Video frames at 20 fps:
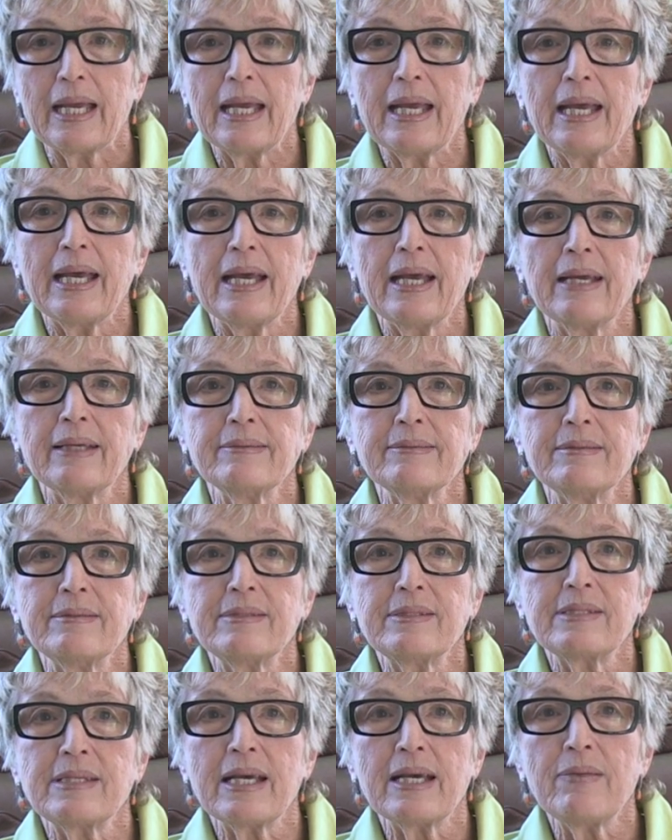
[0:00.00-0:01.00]
and
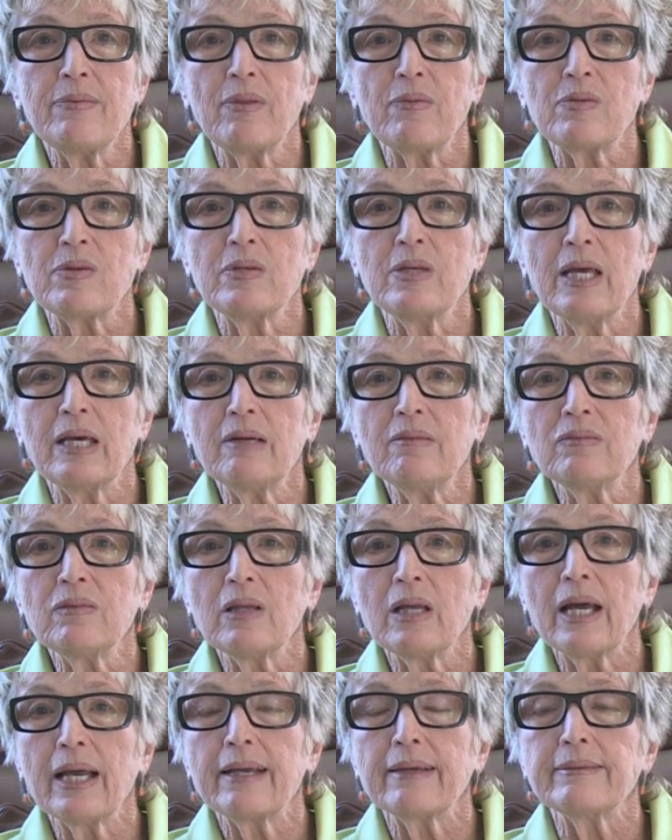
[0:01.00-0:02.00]
said that the net of
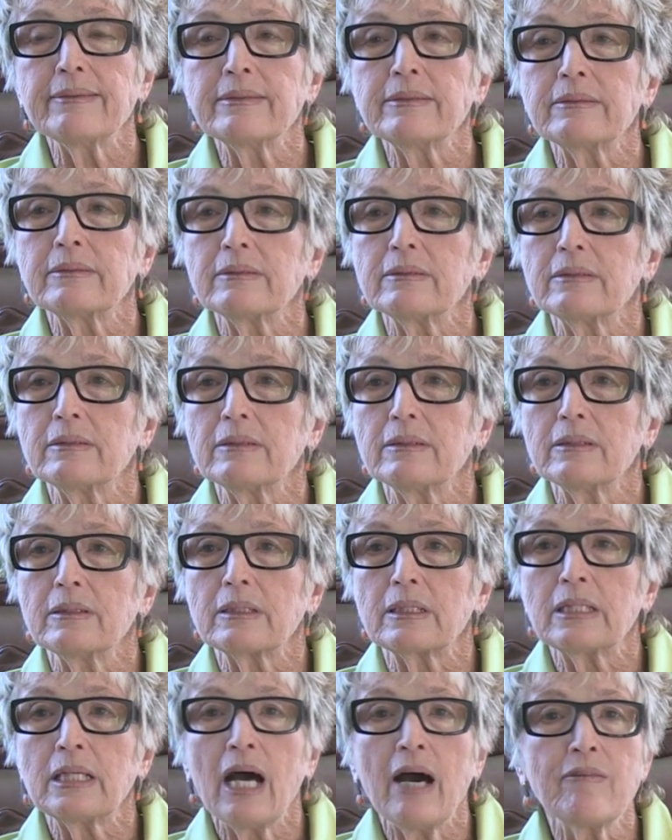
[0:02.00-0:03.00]
light
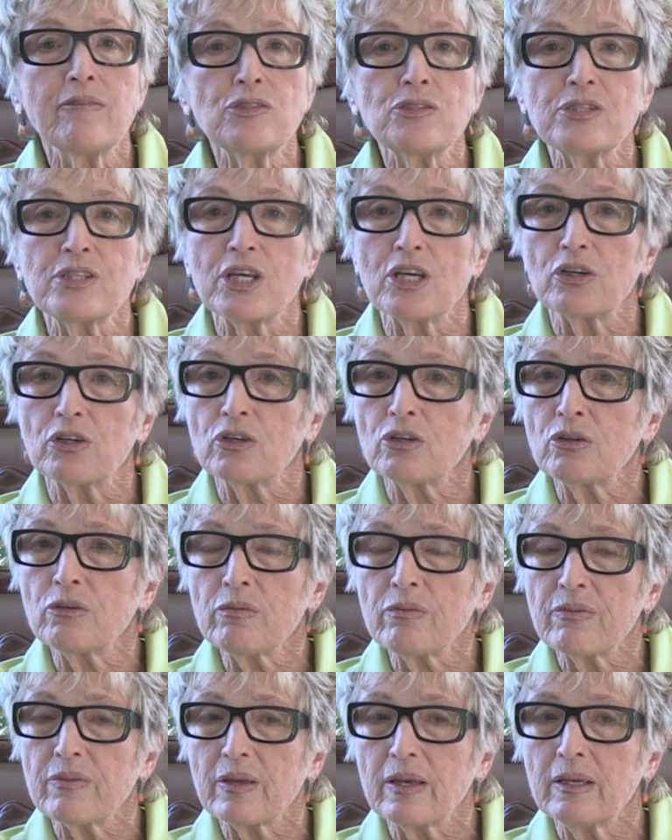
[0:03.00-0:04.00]
covers the
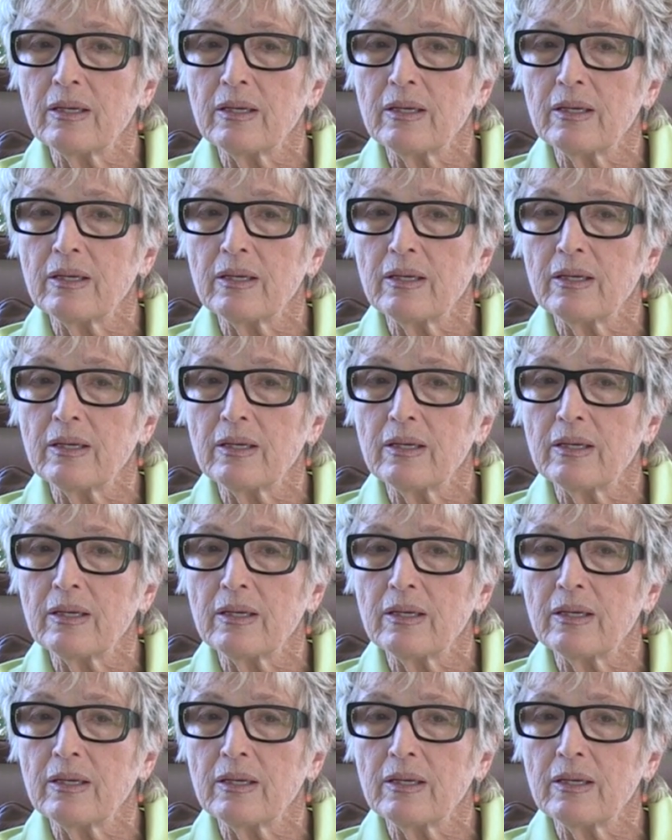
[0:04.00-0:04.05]
earth.